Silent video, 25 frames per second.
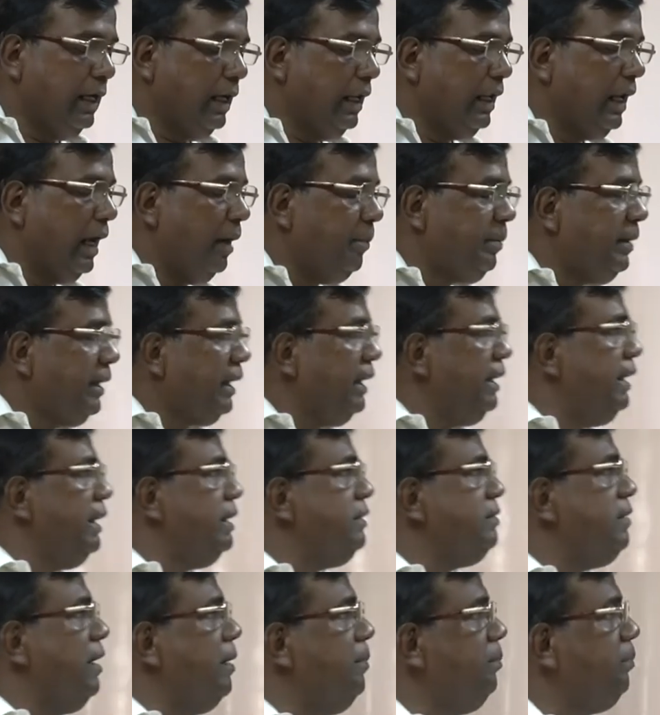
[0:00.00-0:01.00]
And I have taken the
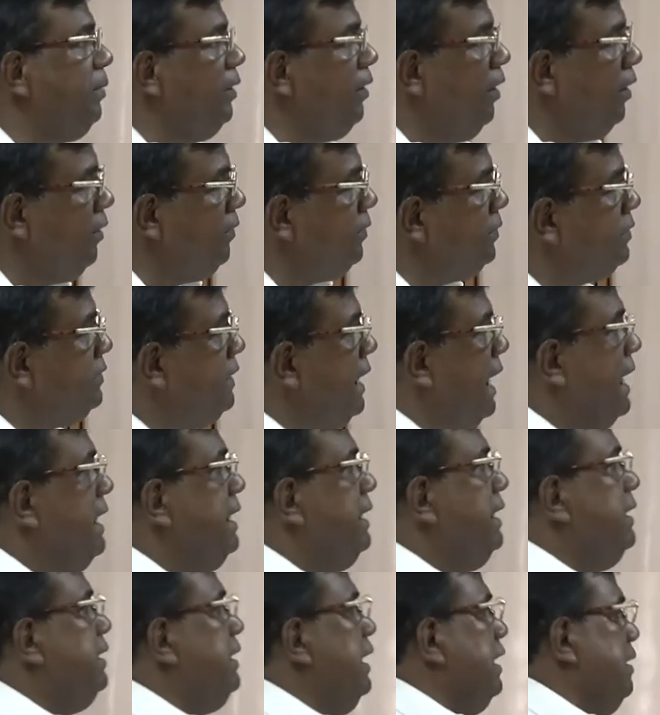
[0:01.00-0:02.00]
example of
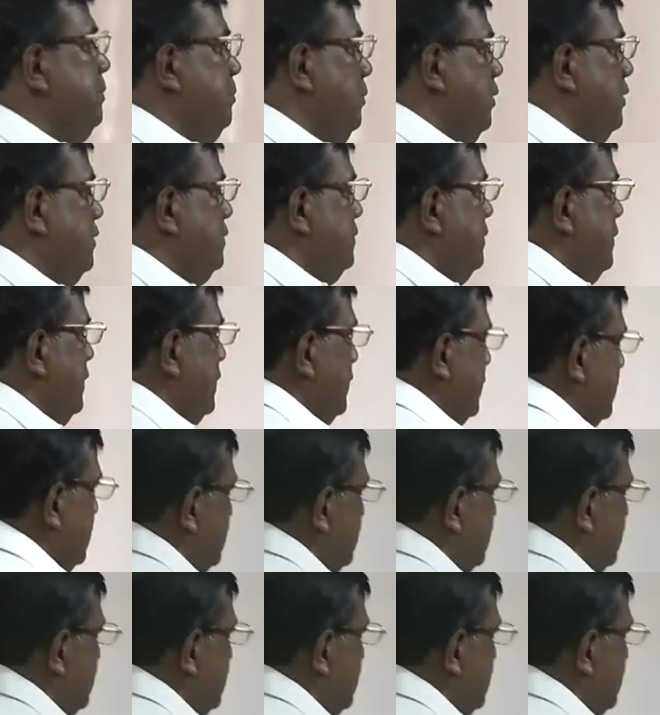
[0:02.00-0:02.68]
standard atmosphere.